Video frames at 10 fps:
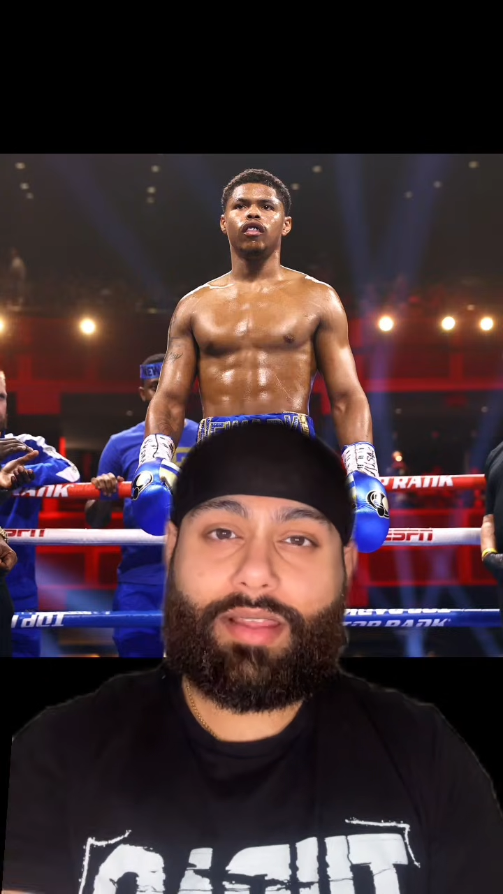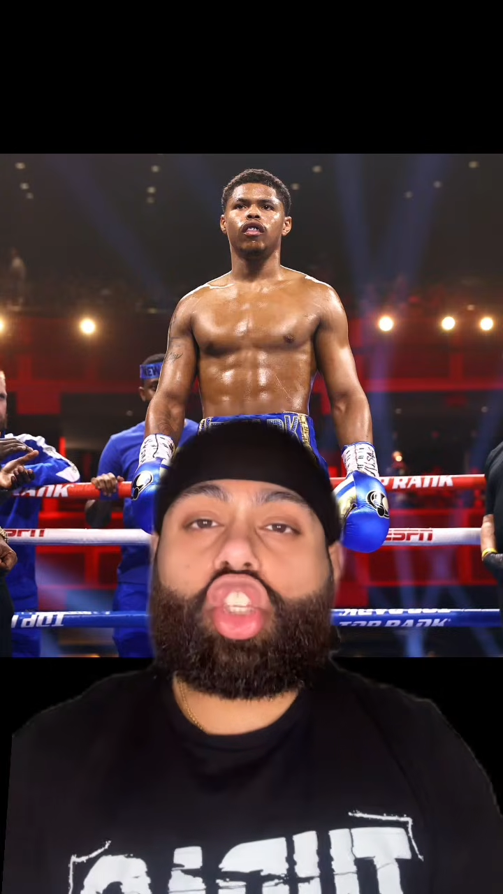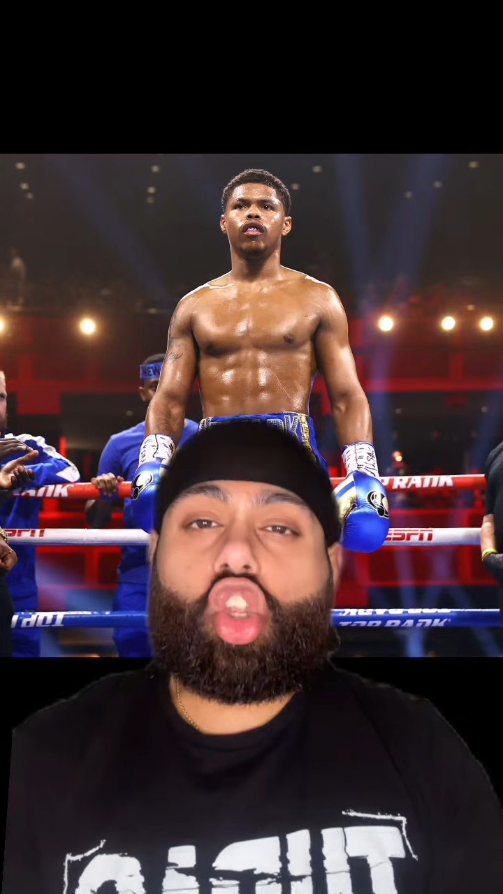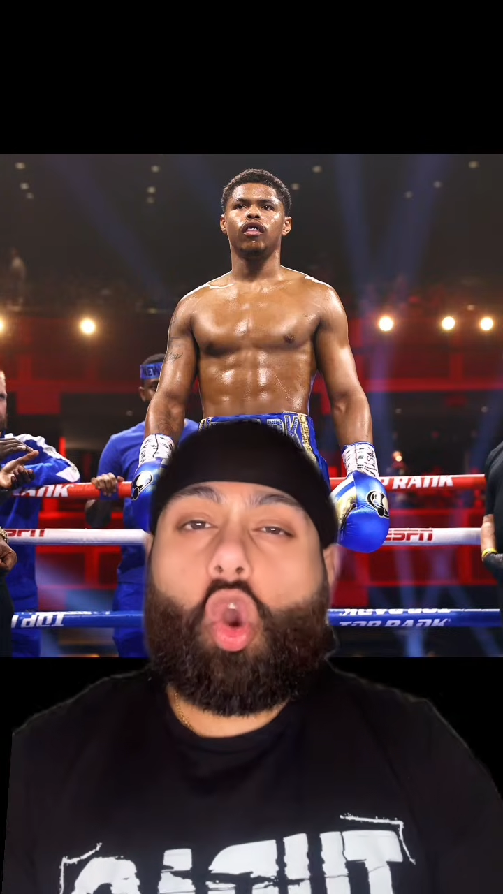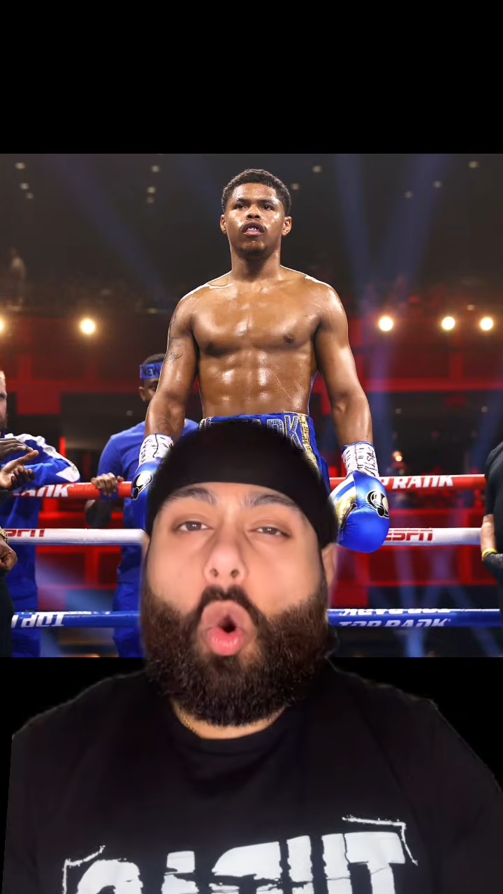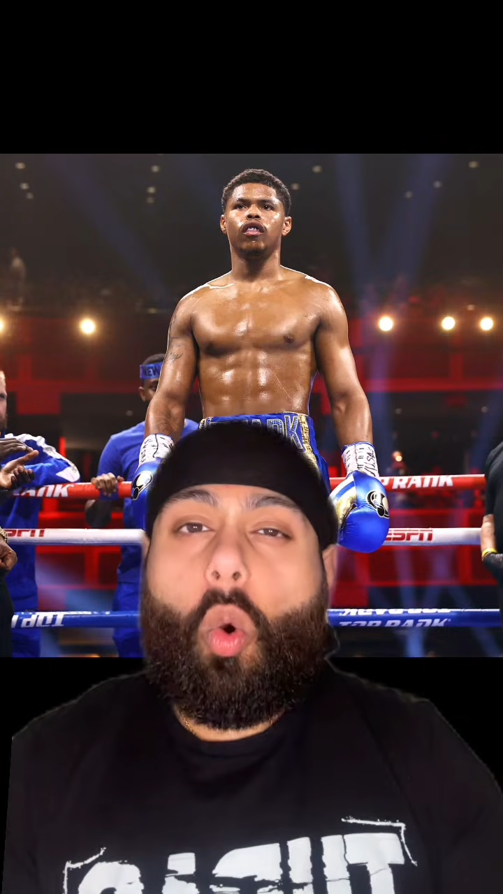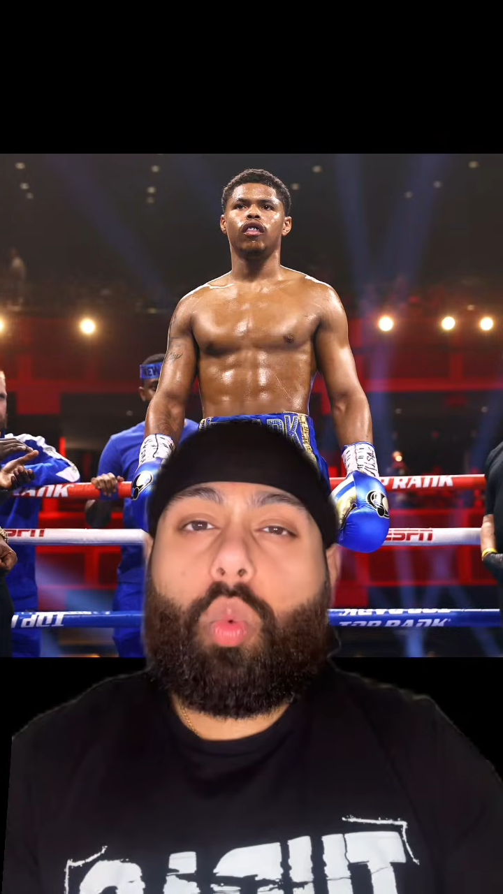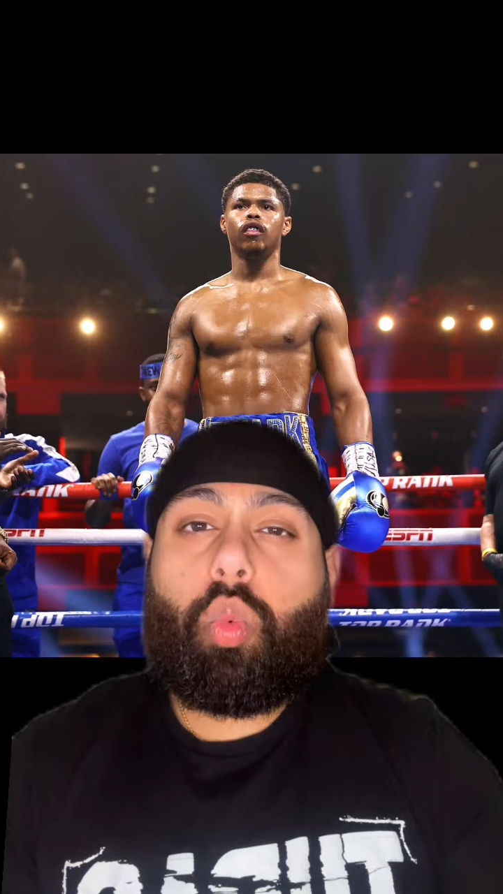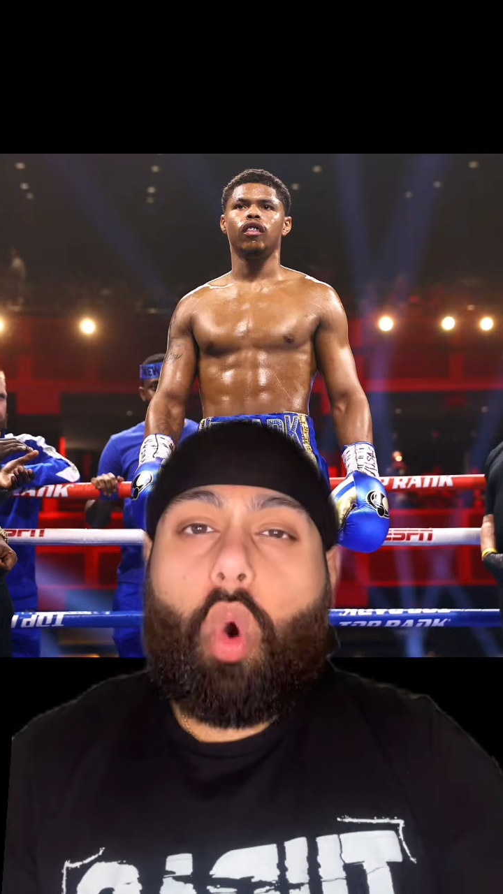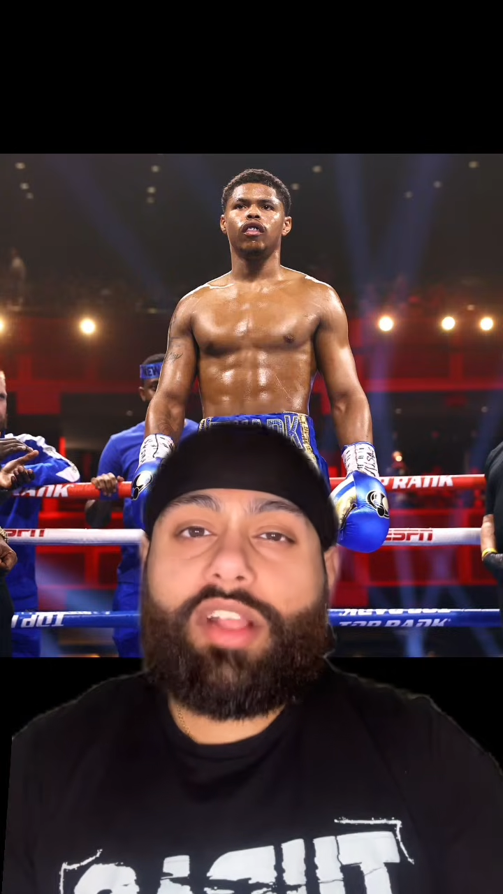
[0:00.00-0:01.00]
Shakur
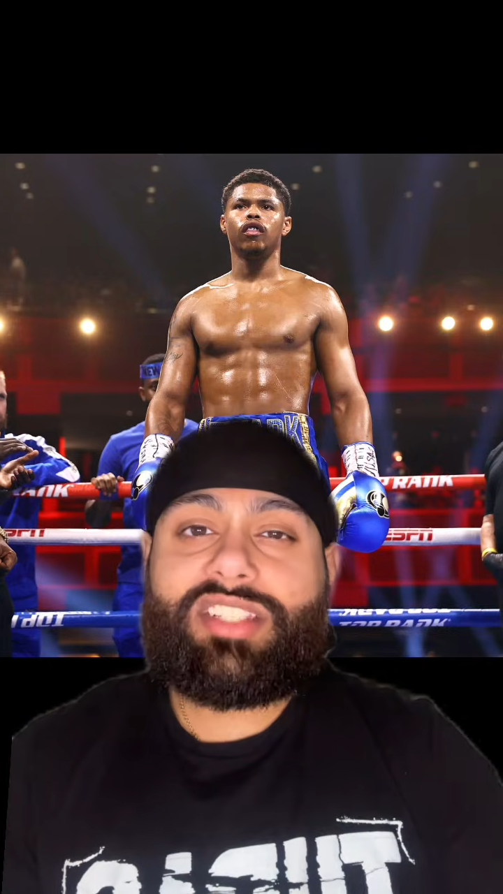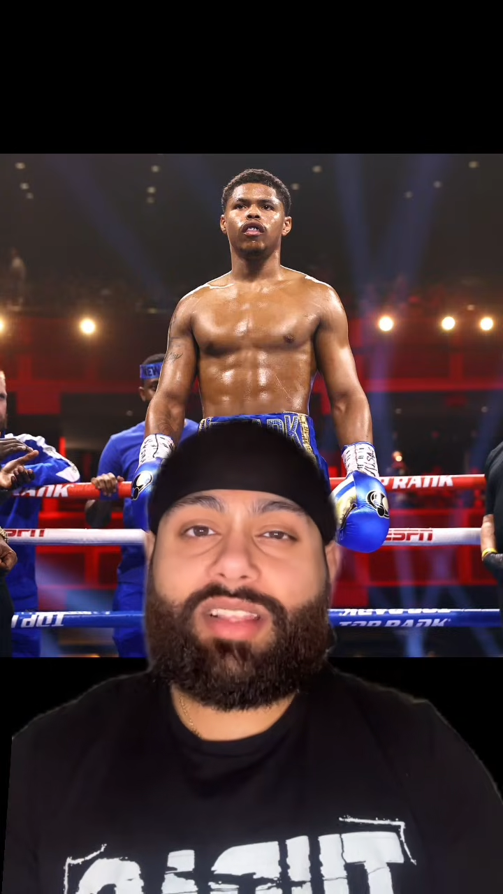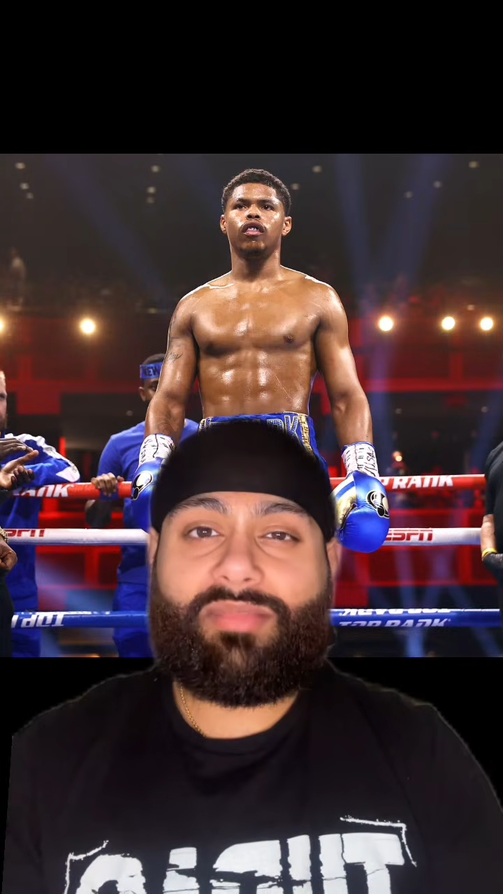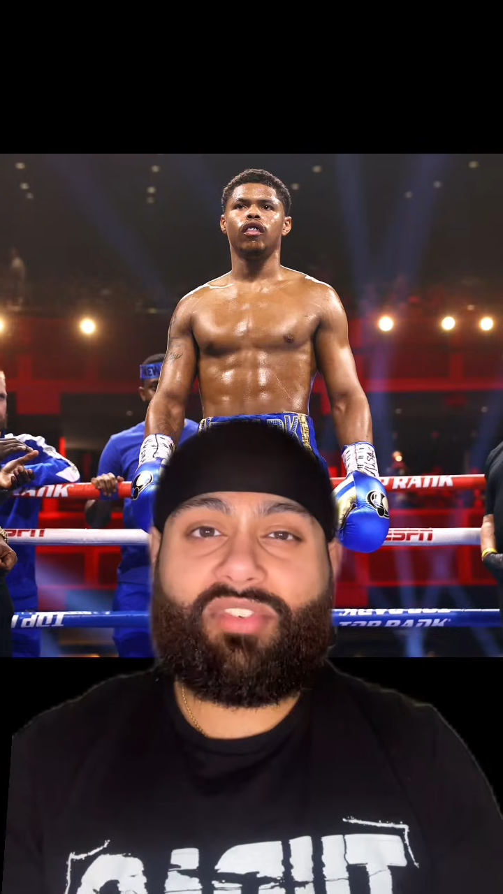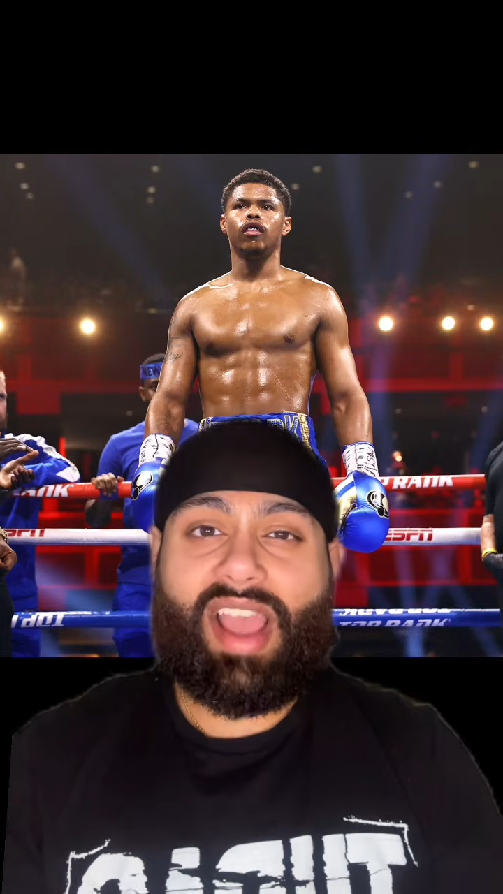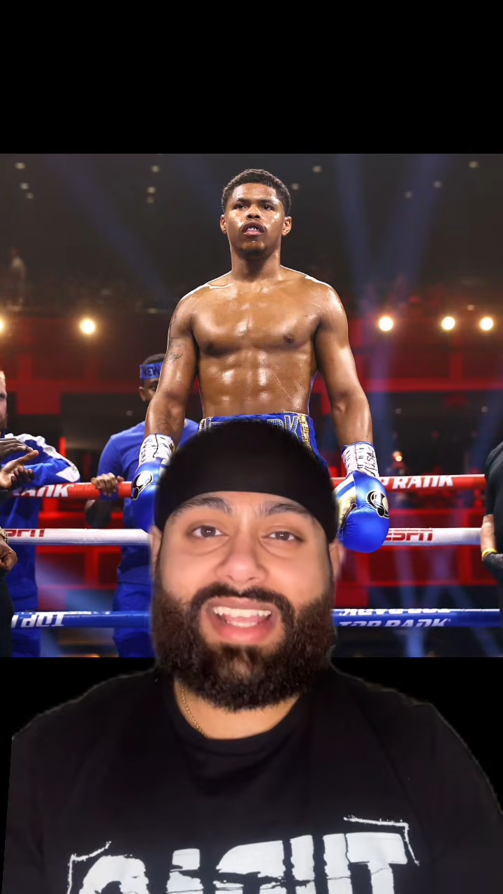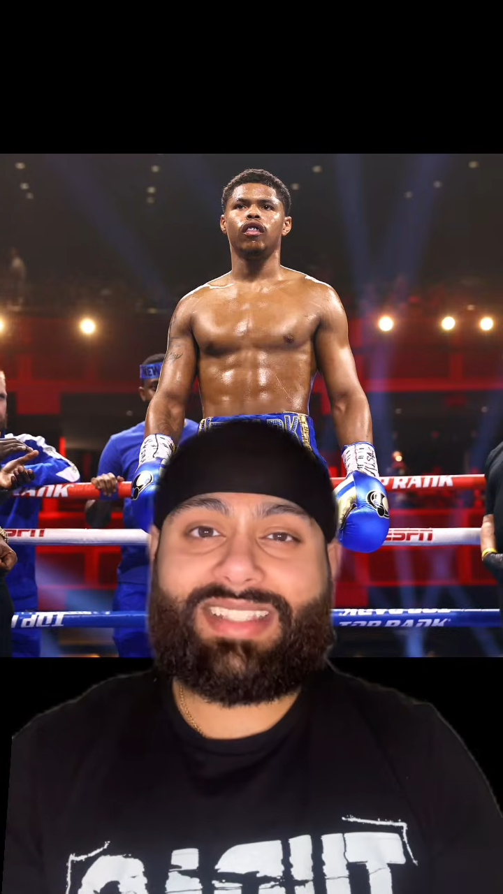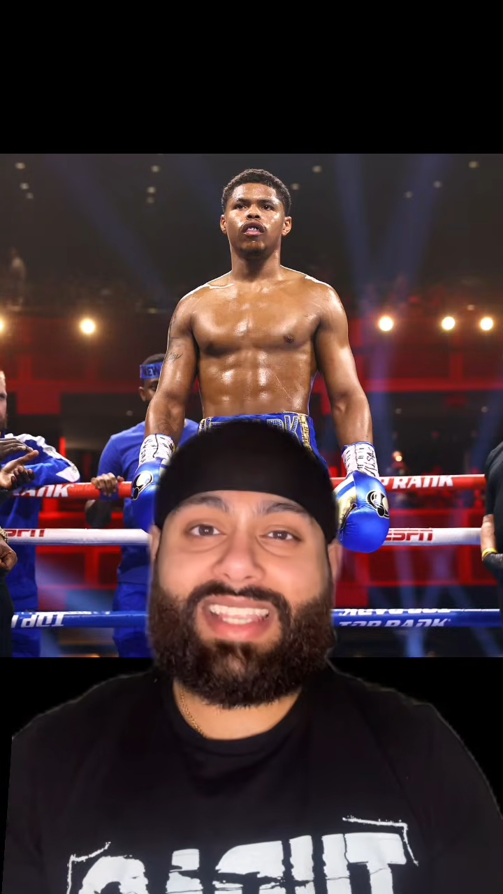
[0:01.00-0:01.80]
wants them fights.